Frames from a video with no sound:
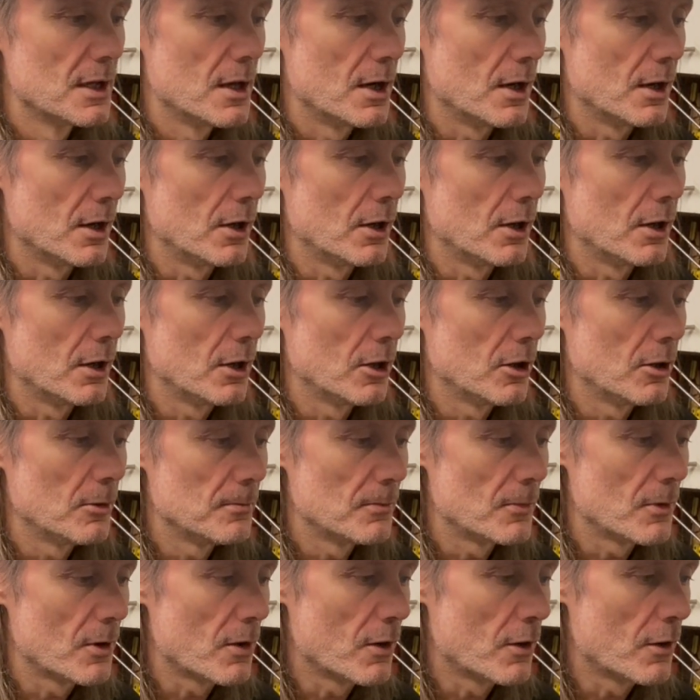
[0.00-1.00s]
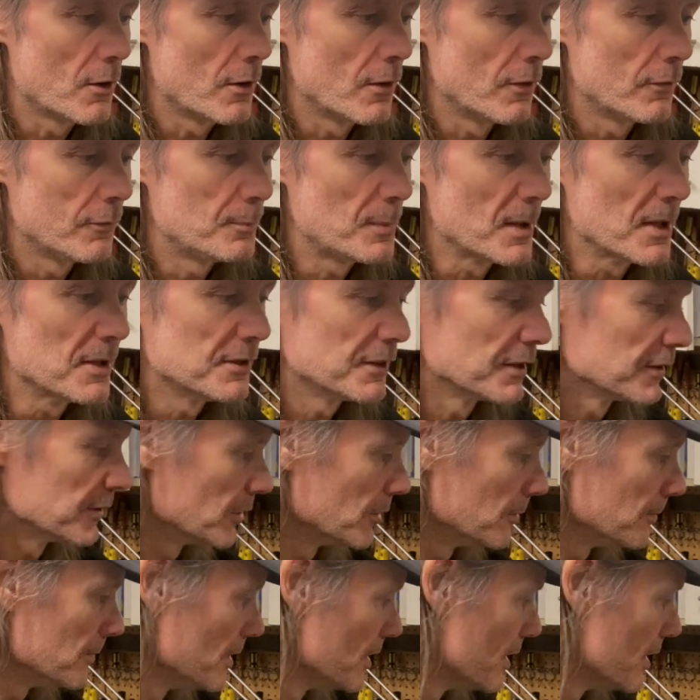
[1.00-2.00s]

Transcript: of bending them.